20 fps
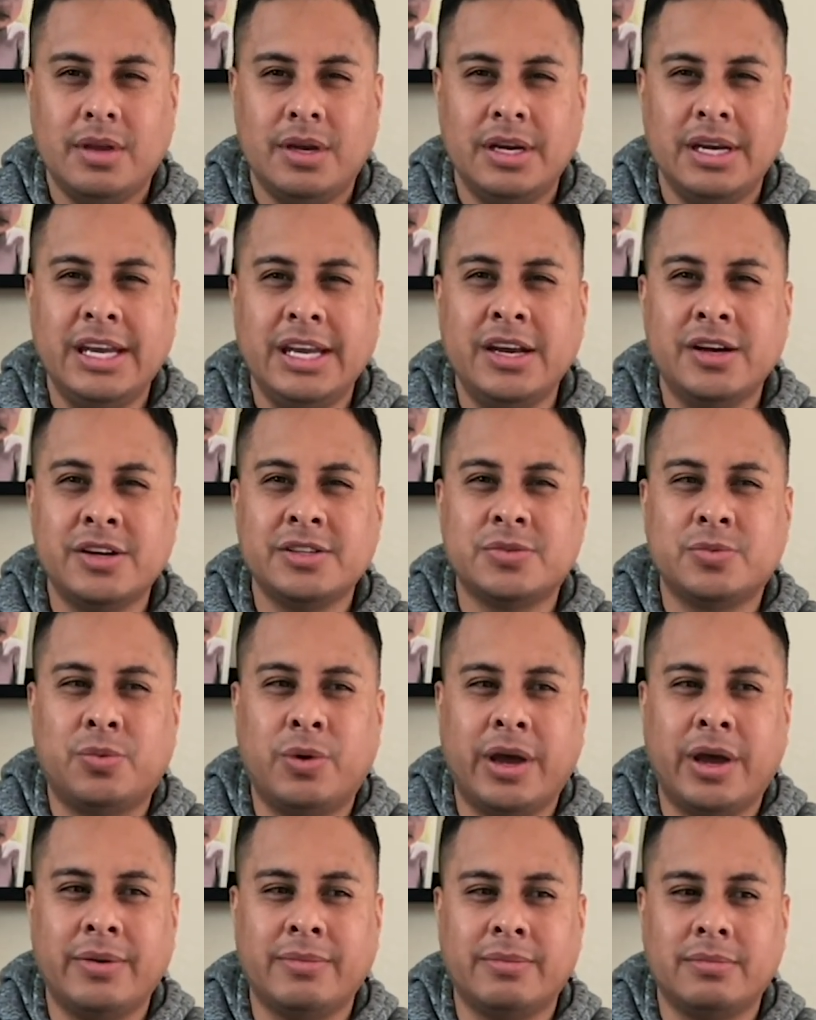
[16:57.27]
Here's
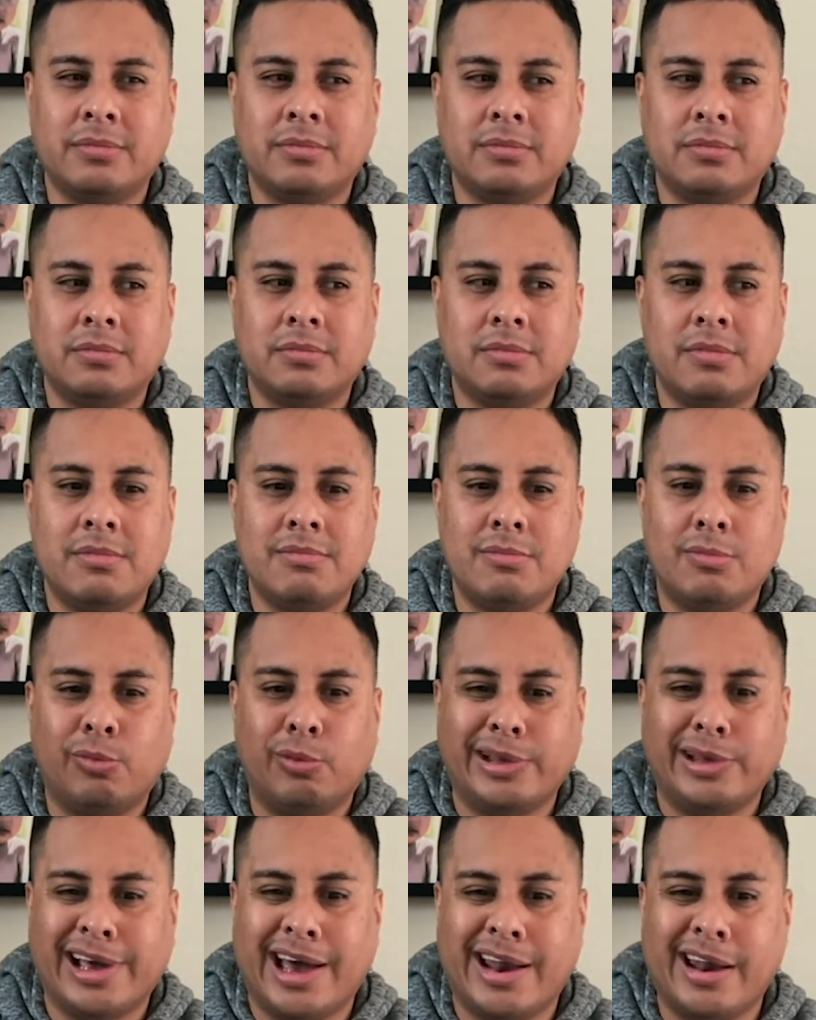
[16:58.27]
what
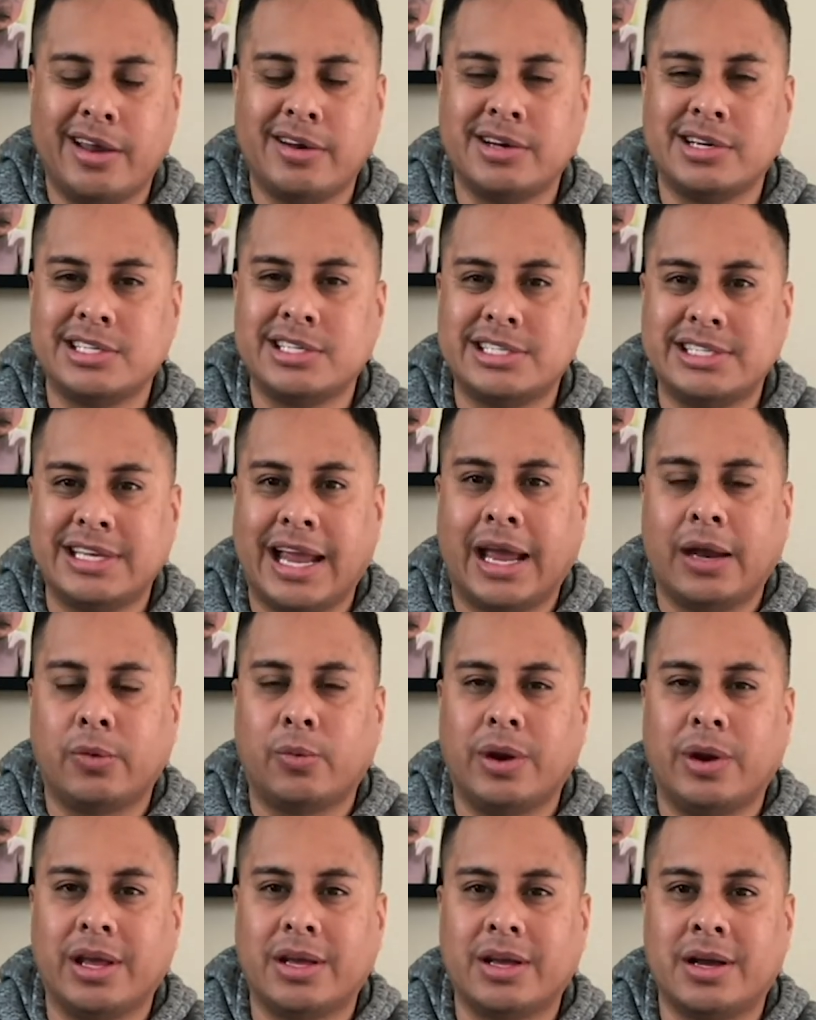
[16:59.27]
we got to understand
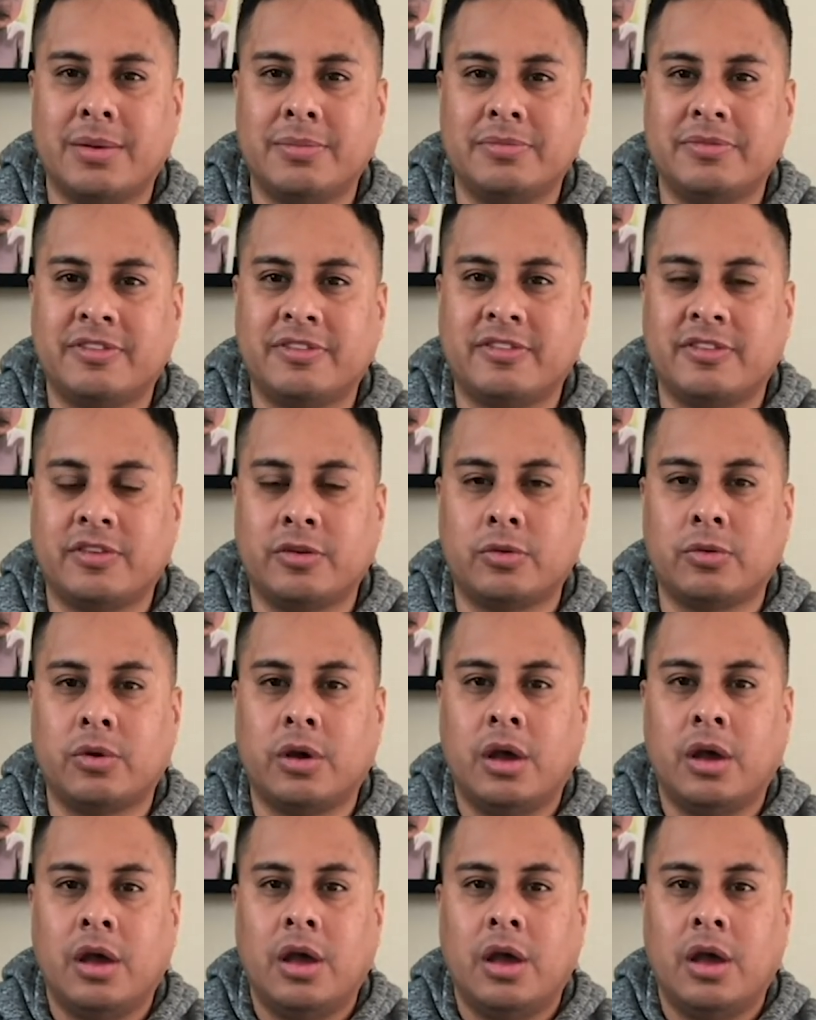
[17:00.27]
when it comes to